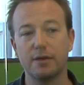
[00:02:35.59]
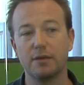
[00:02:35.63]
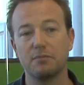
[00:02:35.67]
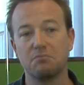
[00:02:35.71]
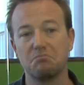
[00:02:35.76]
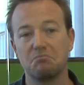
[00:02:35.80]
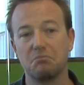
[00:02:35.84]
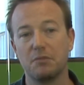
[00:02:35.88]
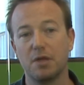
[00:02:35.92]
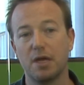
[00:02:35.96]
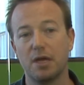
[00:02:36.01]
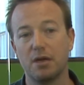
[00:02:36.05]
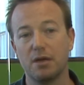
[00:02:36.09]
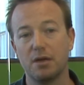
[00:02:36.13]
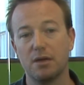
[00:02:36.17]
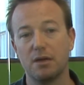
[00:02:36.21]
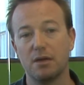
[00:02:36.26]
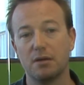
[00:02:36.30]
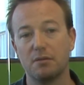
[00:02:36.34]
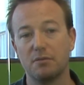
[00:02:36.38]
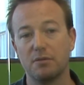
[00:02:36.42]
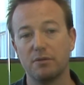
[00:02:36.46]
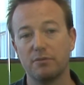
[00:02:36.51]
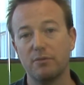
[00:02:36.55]
and
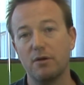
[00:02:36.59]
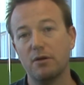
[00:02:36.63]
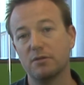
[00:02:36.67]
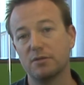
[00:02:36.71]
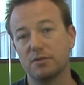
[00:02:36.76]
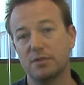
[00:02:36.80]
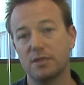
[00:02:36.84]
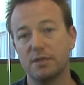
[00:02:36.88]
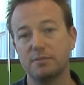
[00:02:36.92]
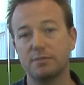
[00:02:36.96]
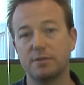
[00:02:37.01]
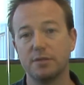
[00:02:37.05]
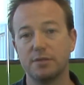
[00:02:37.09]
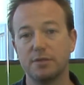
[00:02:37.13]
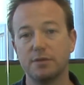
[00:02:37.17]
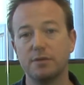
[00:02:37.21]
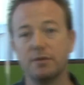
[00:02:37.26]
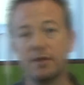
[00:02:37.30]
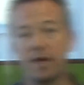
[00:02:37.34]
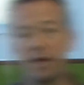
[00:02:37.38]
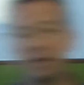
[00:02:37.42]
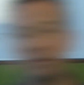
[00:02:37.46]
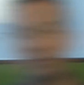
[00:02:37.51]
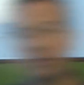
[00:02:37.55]
the Roland seems to do
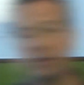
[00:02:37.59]
that.